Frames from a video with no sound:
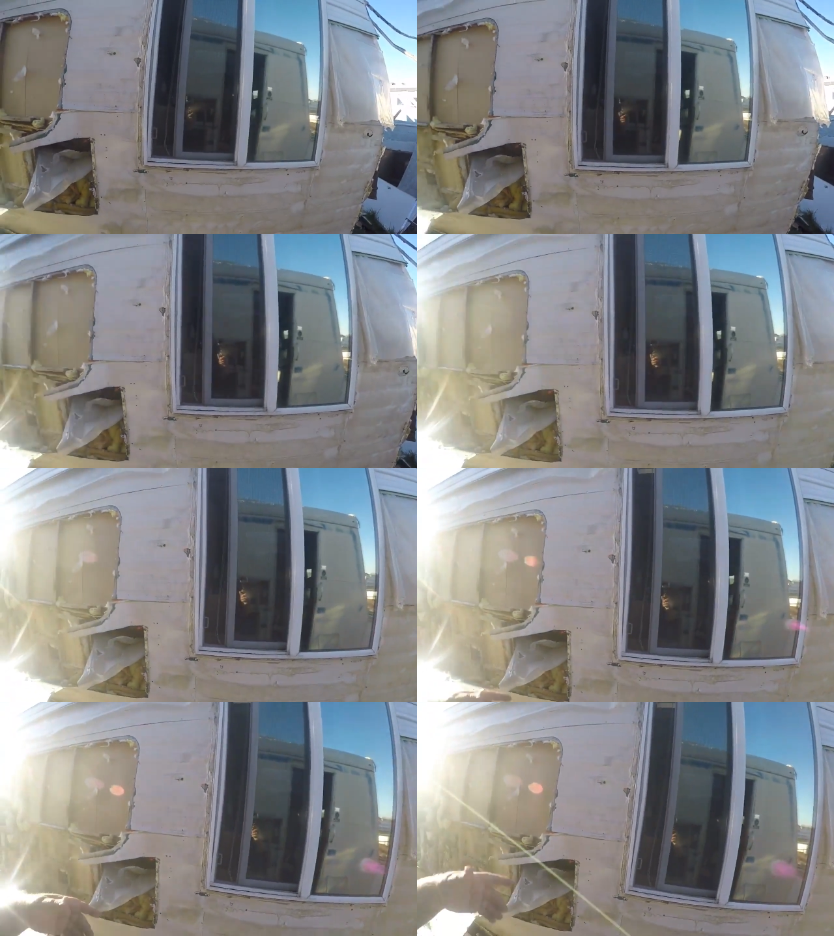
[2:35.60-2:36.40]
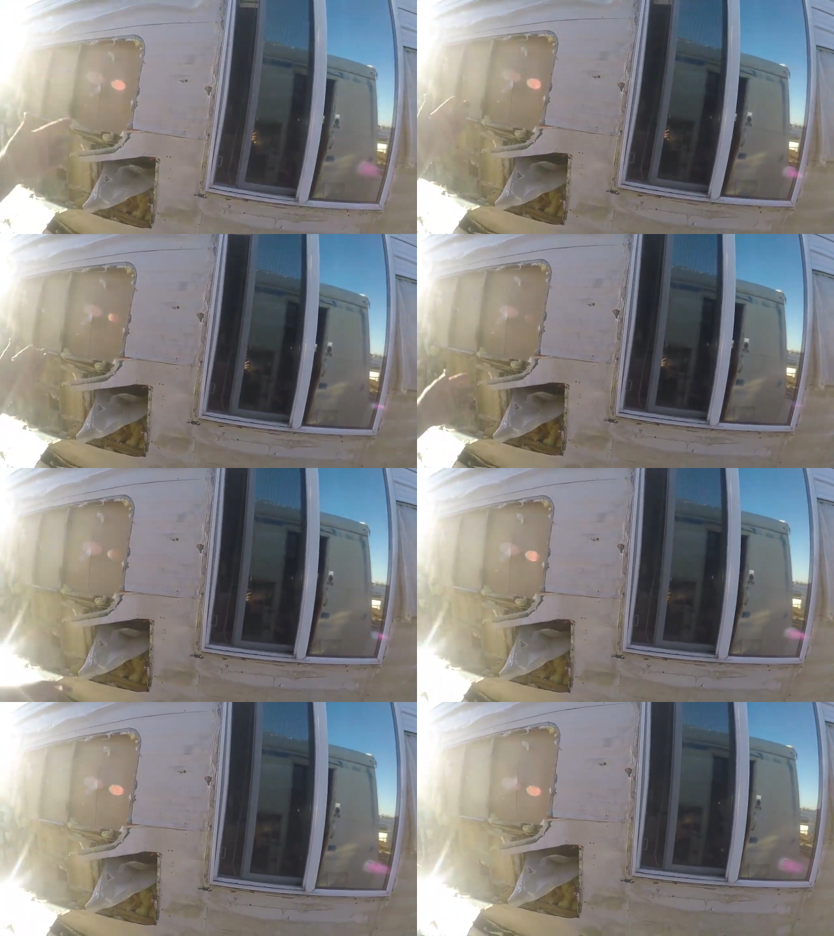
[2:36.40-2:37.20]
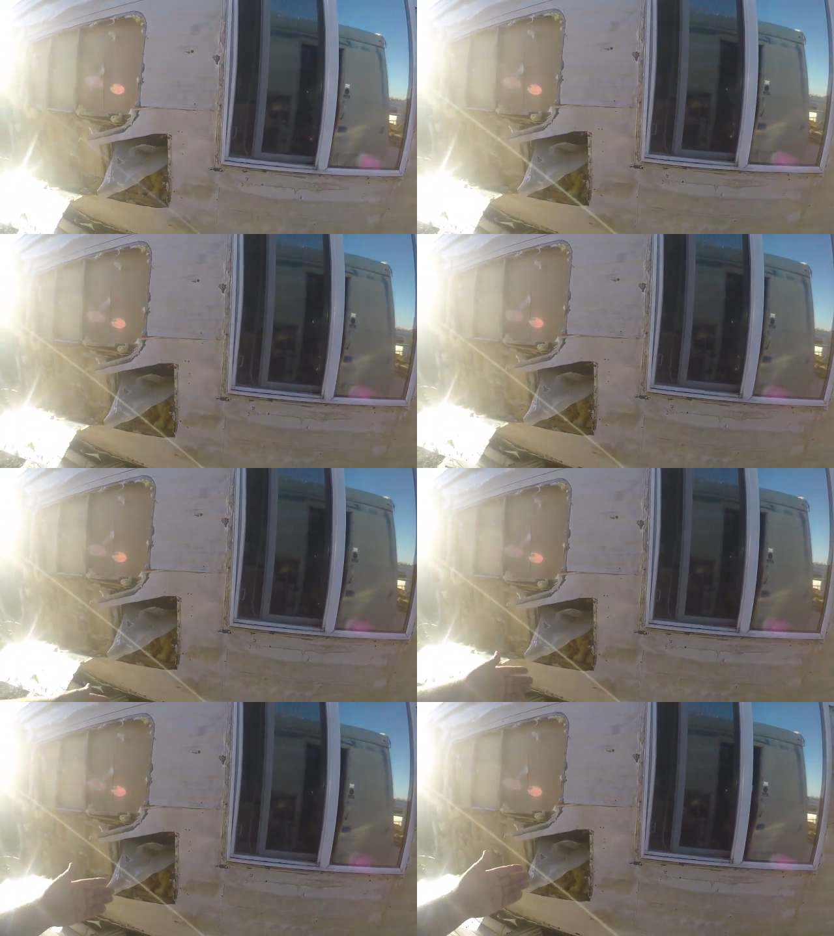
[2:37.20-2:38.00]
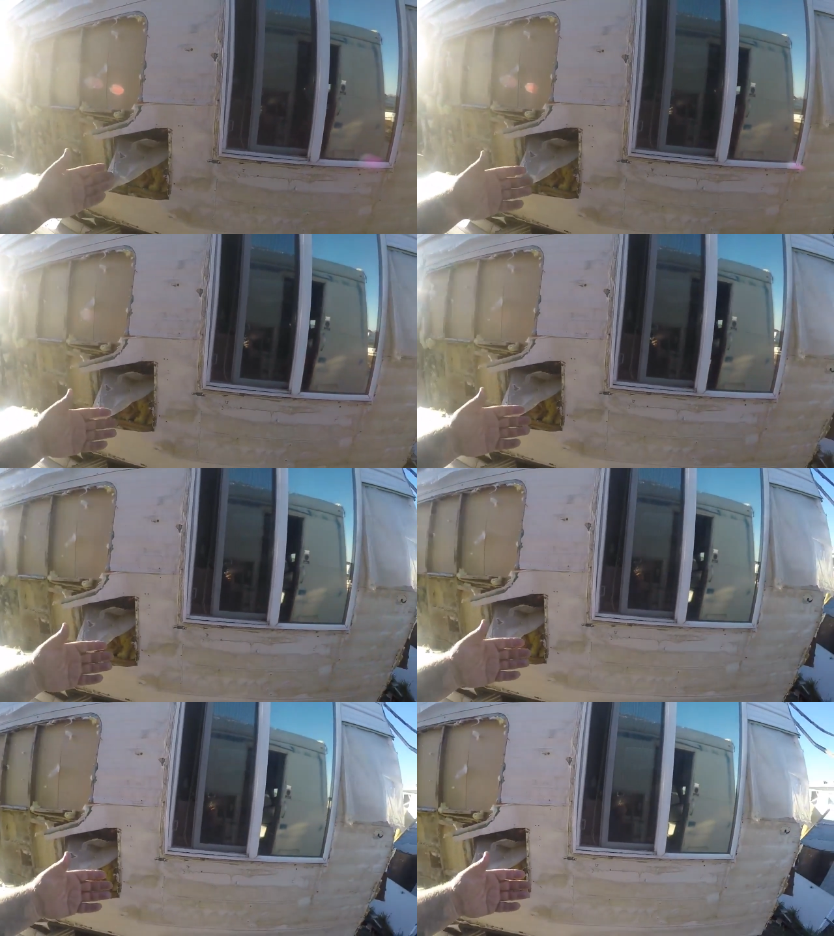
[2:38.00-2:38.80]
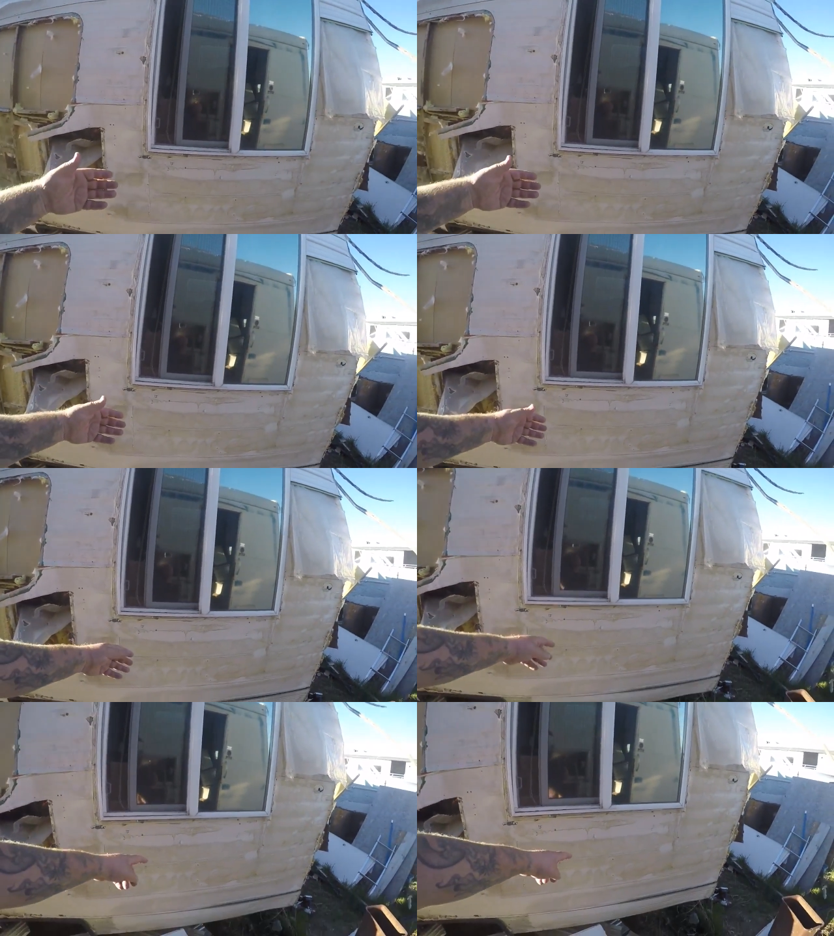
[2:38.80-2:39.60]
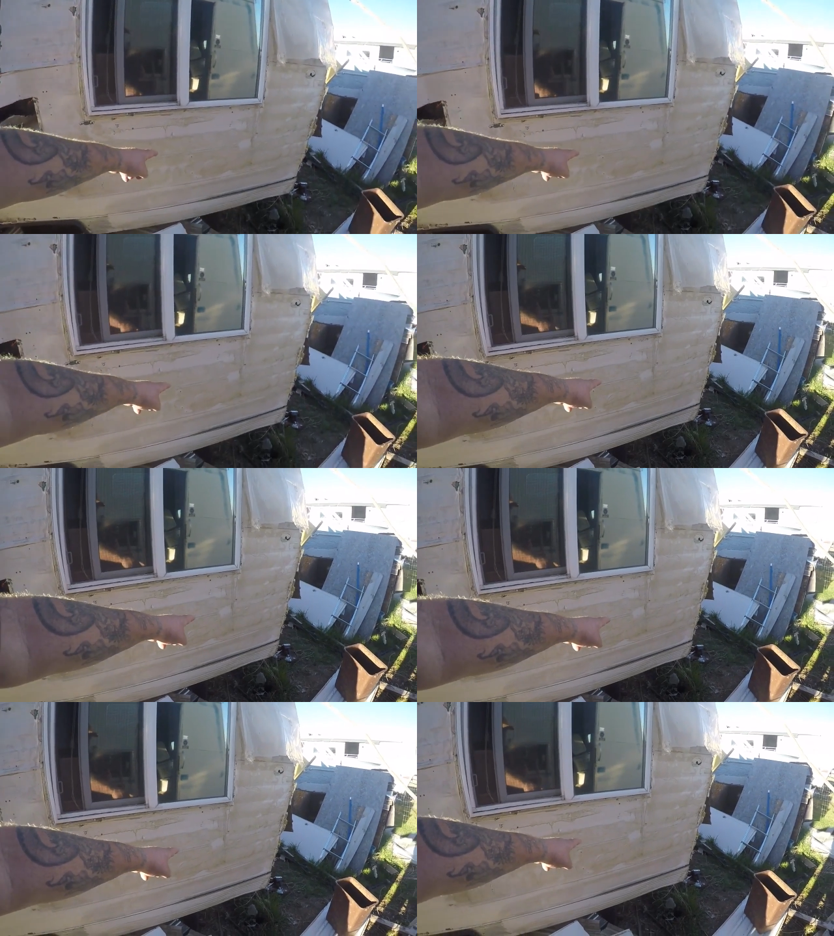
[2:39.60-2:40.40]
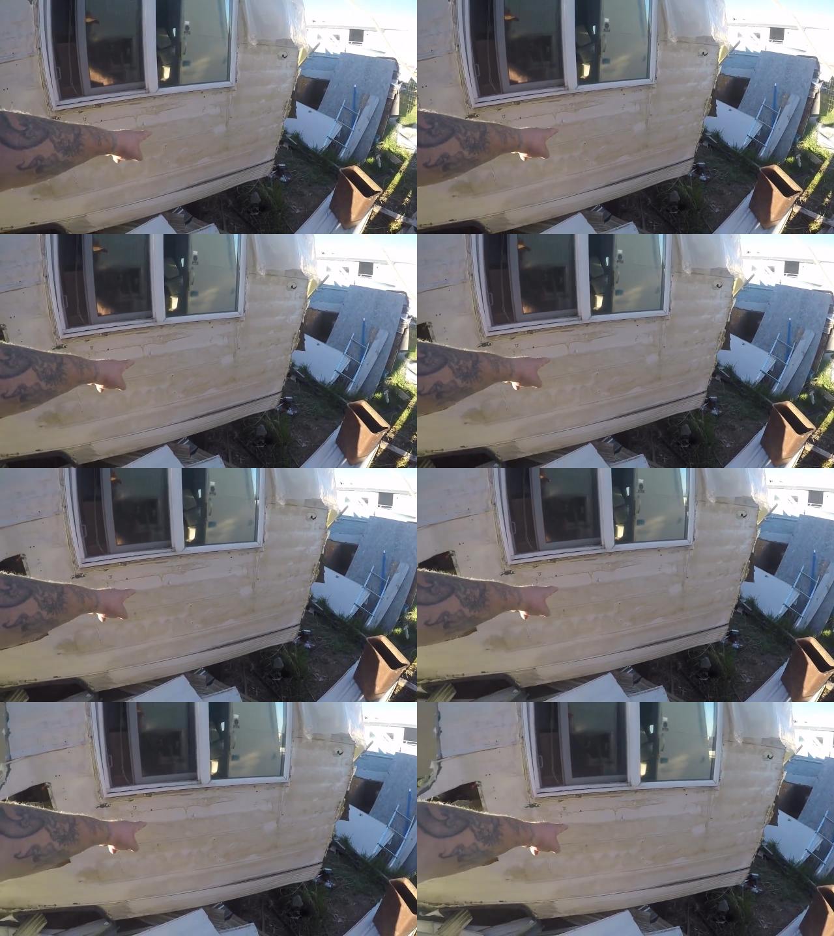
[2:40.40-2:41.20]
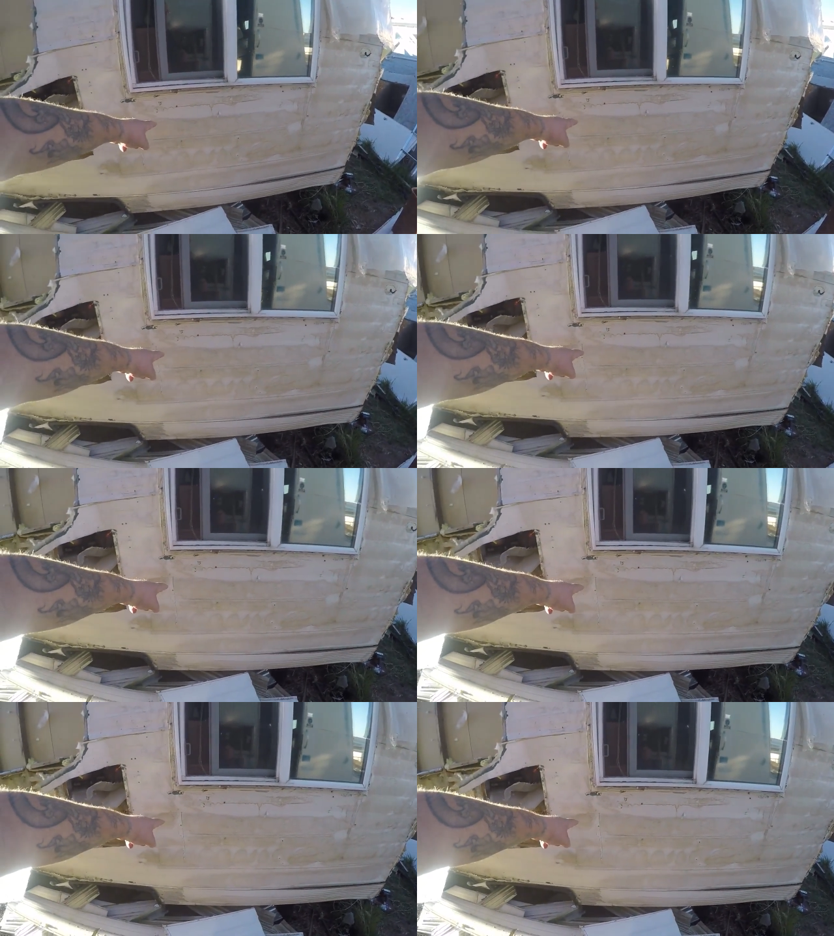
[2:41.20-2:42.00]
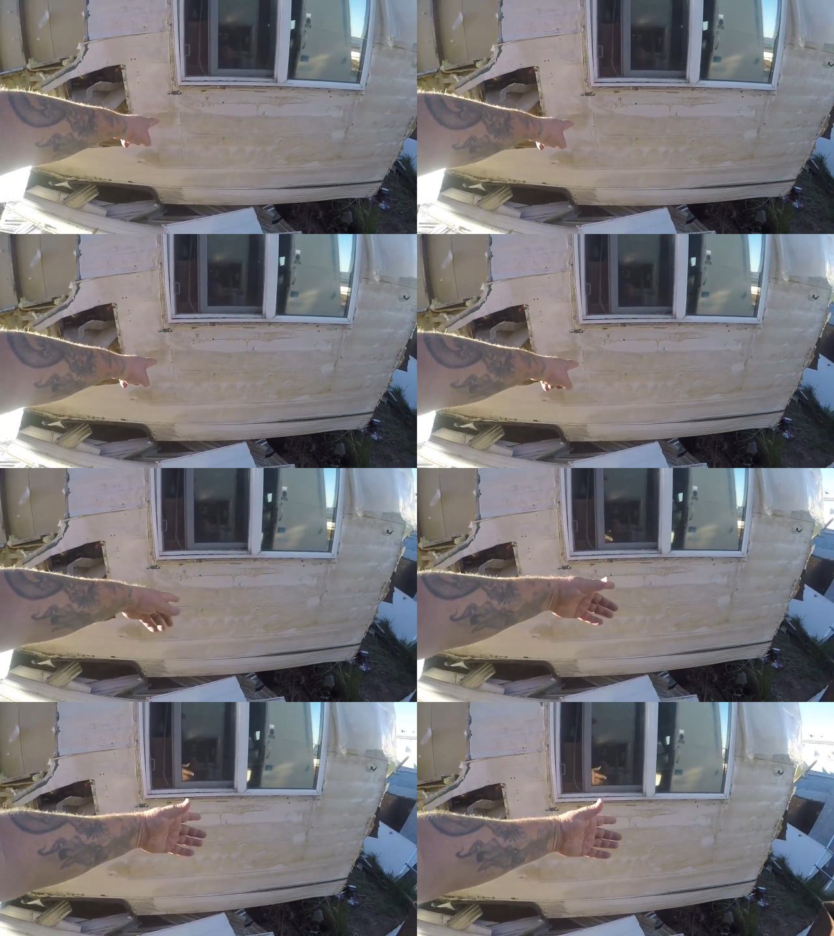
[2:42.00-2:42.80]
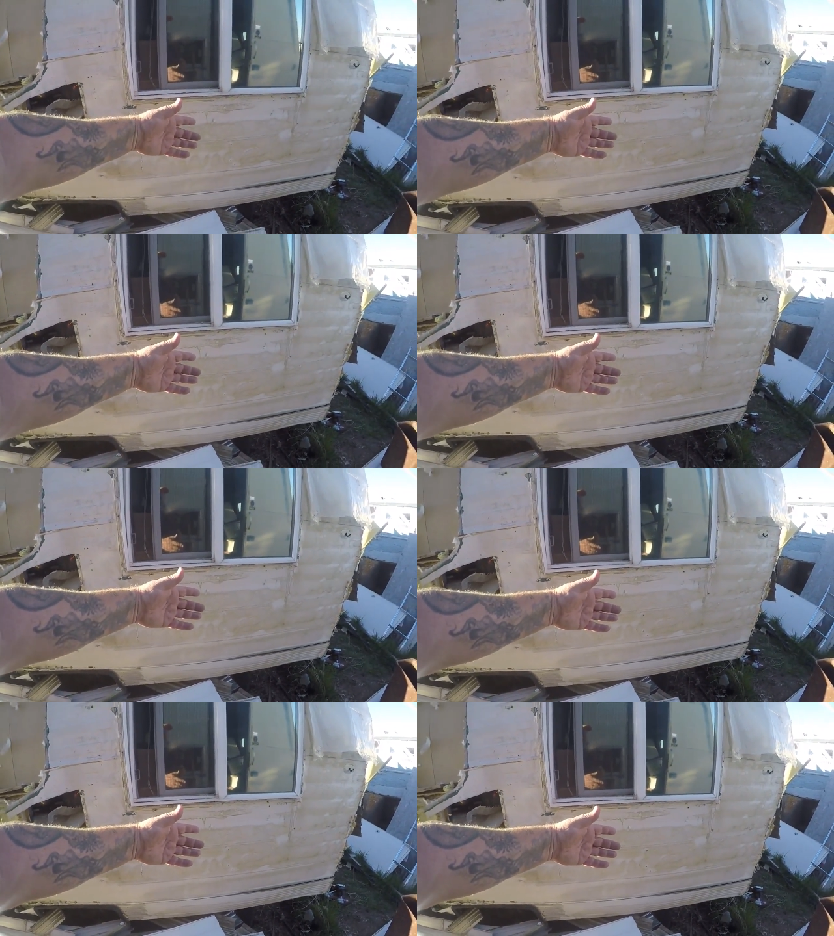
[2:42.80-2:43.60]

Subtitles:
[unreadable: no face in view]